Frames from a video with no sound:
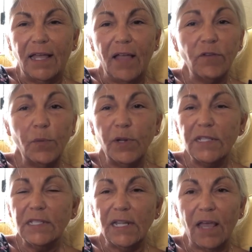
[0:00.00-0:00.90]

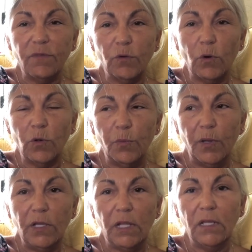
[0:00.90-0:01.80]
everybody's going to have their own
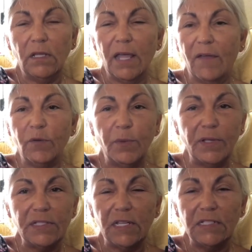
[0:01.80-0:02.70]
opinion.
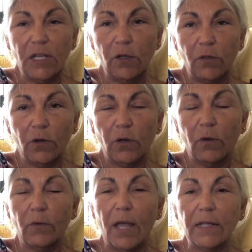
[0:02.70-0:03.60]
Everybody's going to tell you they're
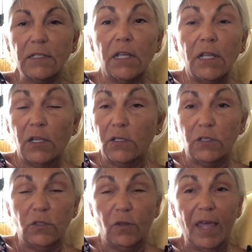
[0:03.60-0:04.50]
correct.
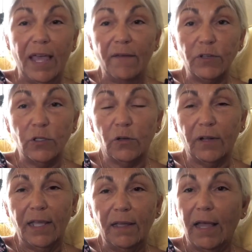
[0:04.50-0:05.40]
Do they have a
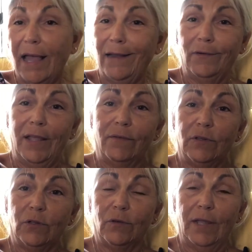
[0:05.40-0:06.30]
degree? I don't have a
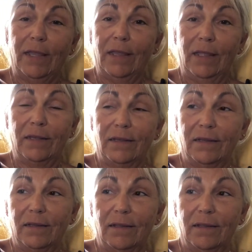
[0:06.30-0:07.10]
degree in